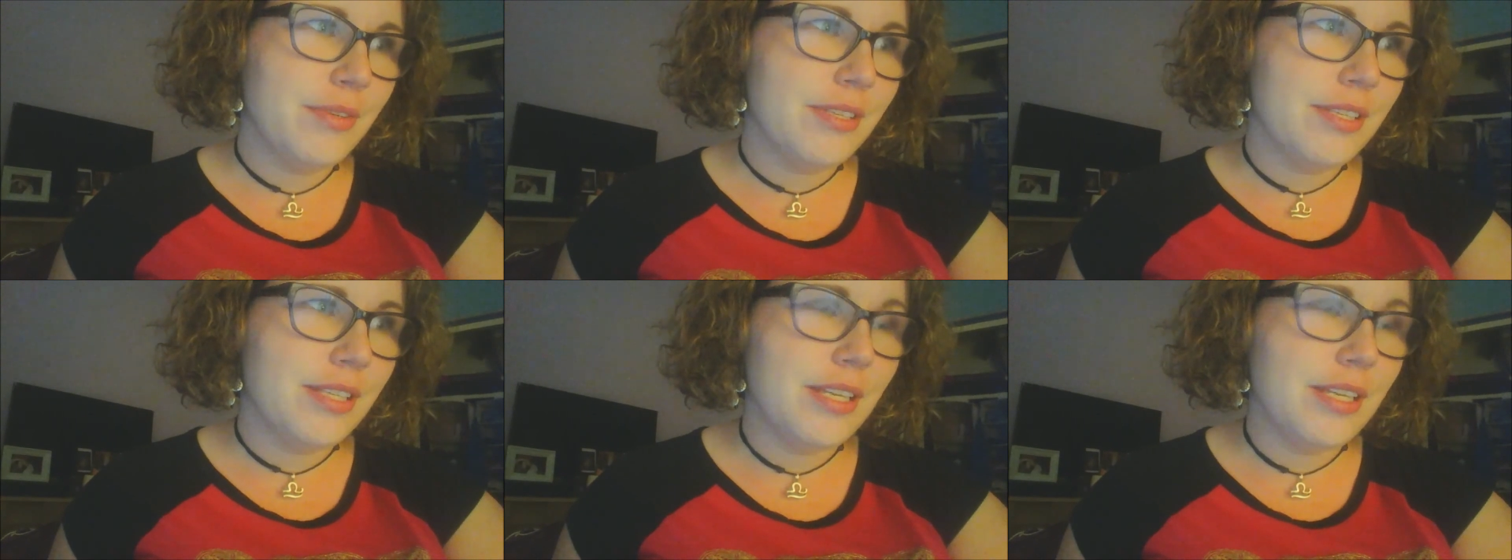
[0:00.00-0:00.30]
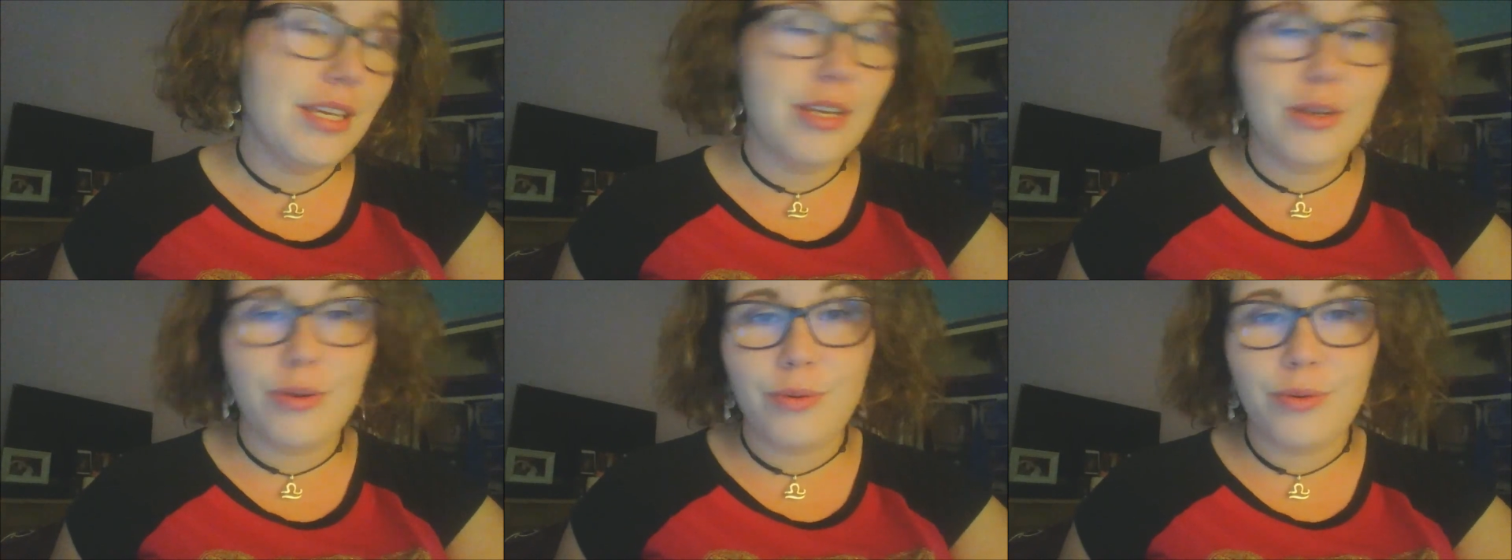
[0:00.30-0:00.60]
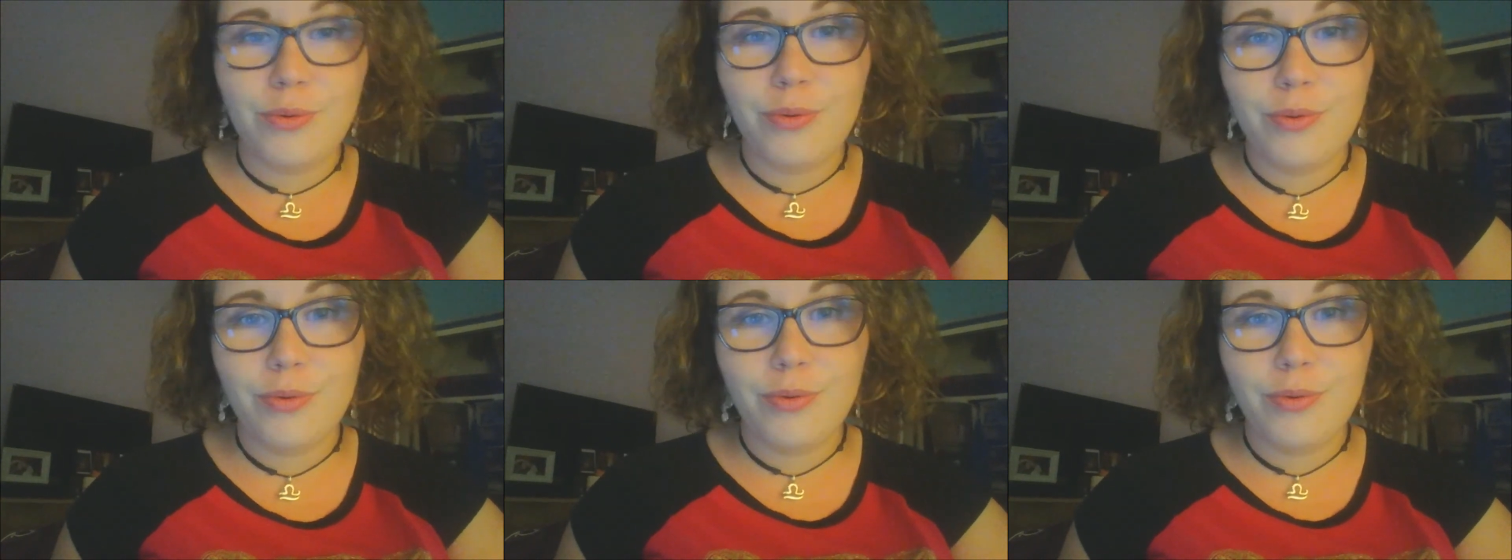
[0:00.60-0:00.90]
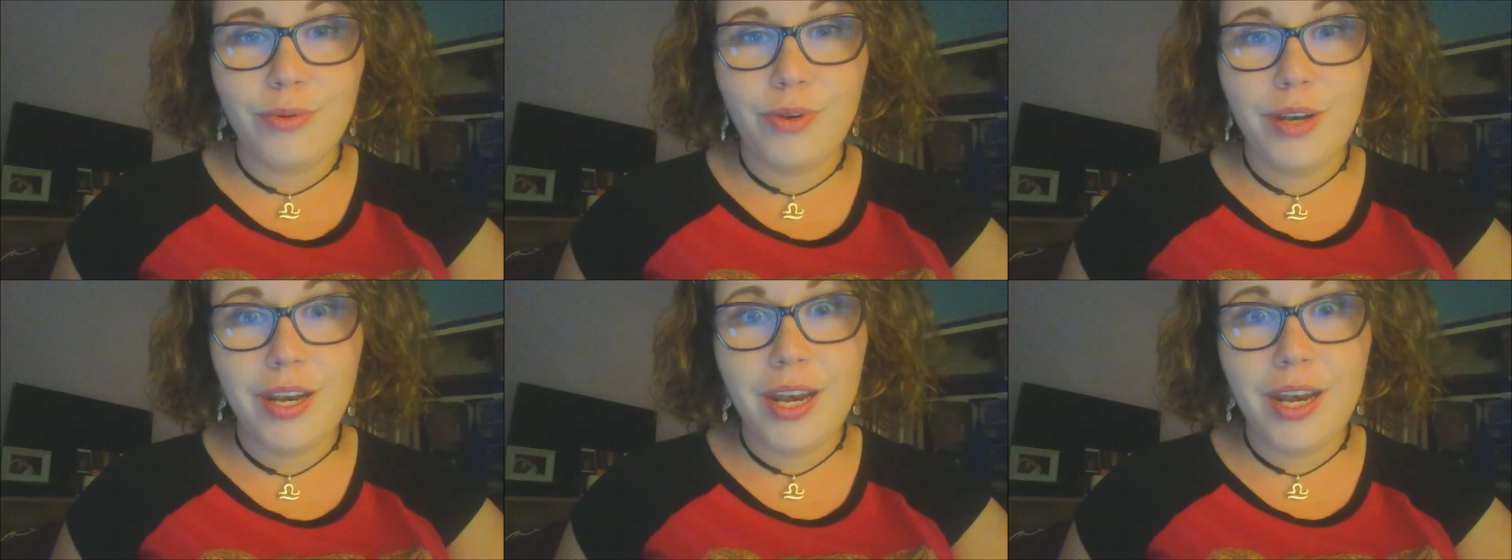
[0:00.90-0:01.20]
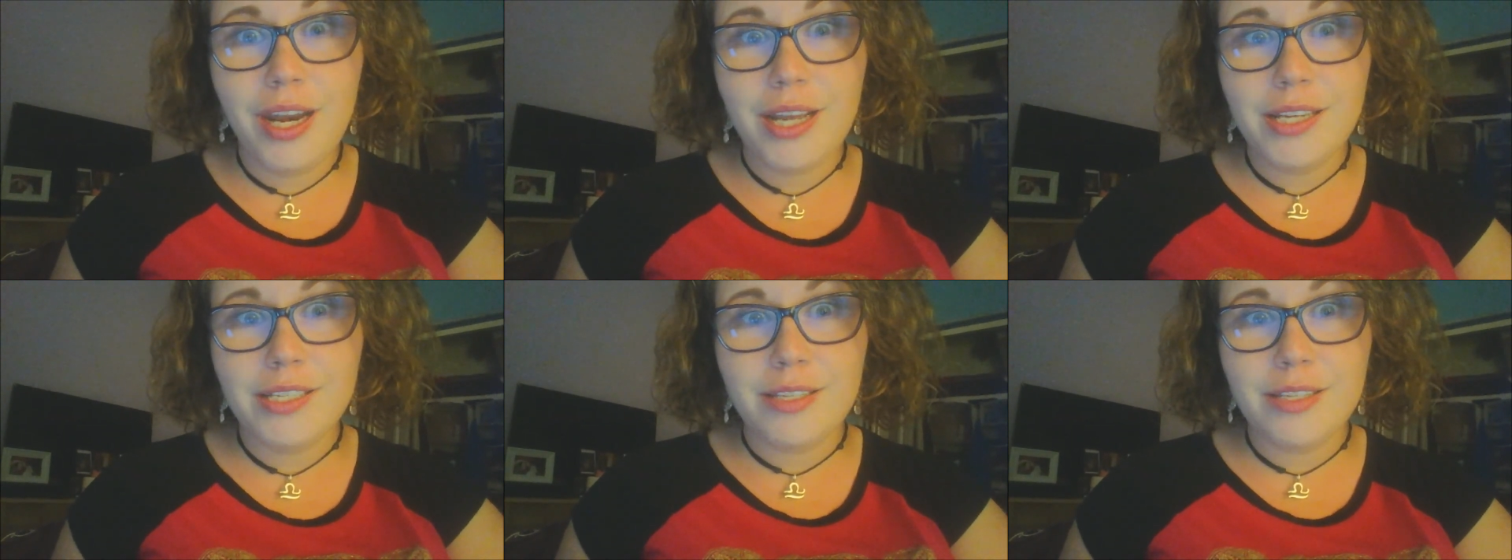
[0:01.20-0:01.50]
see you
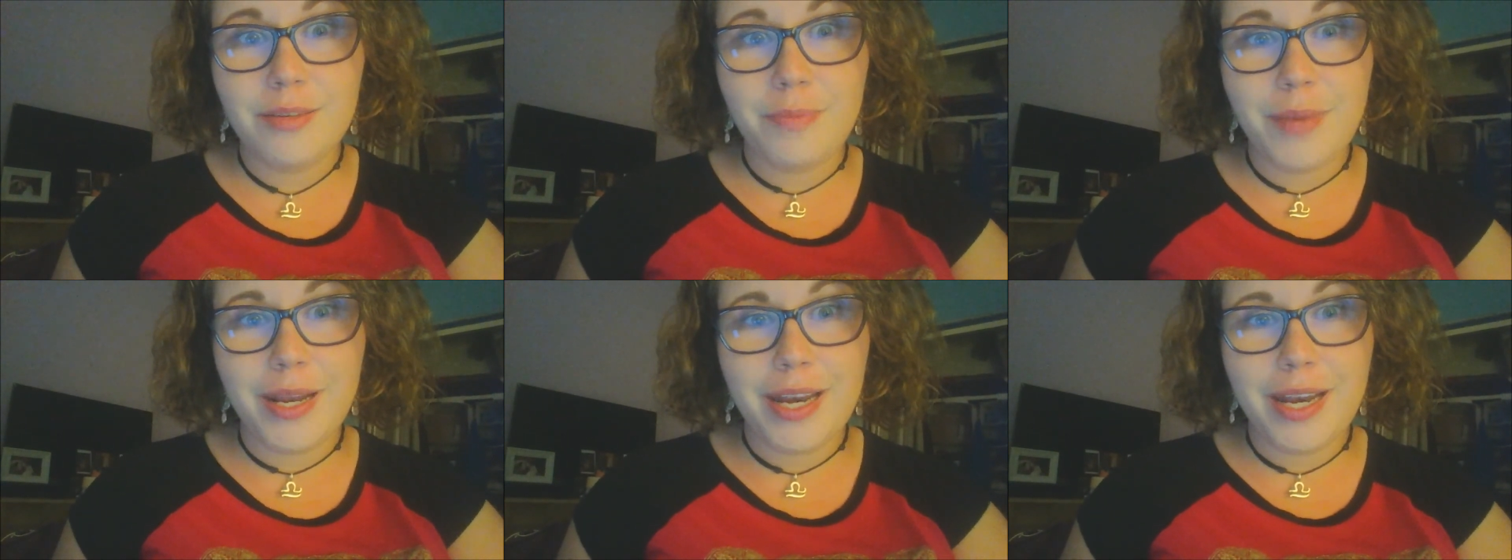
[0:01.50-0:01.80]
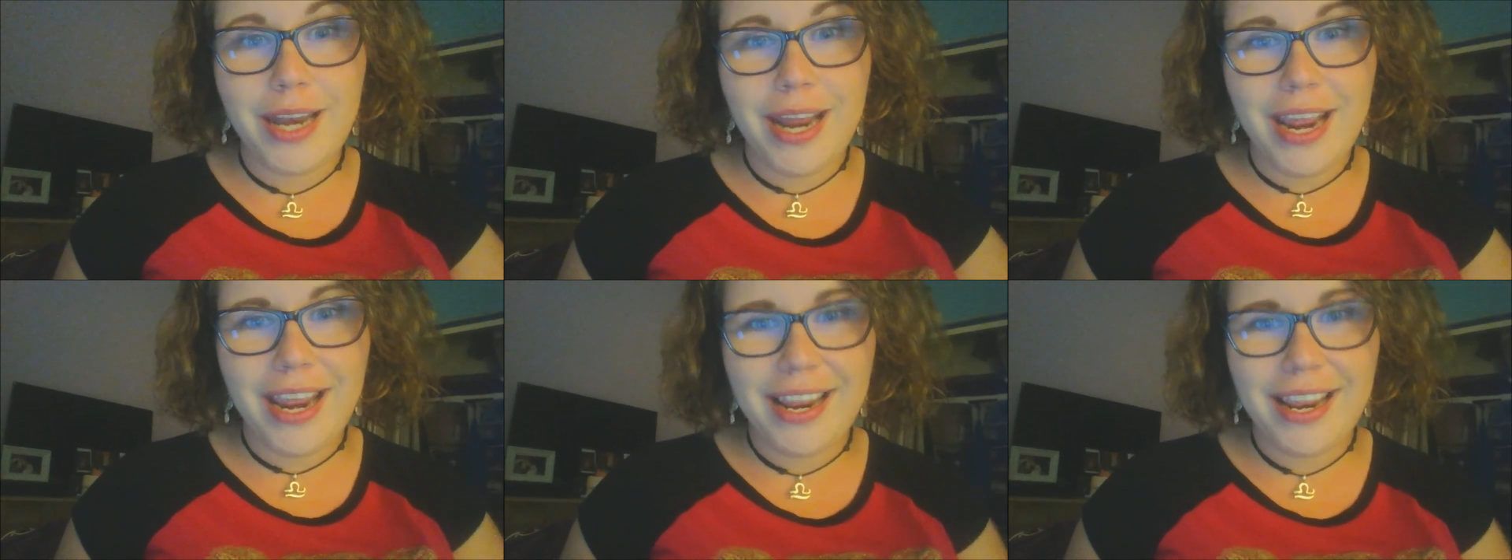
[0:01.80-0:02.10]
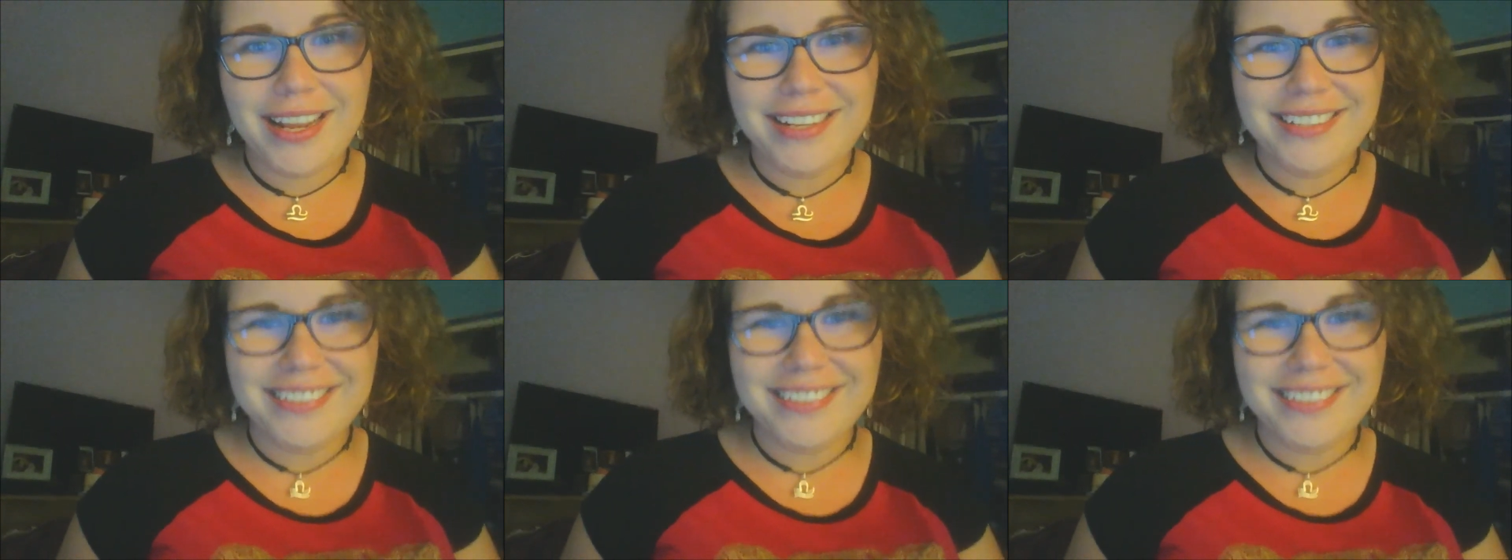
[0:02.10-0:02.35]
next Monday.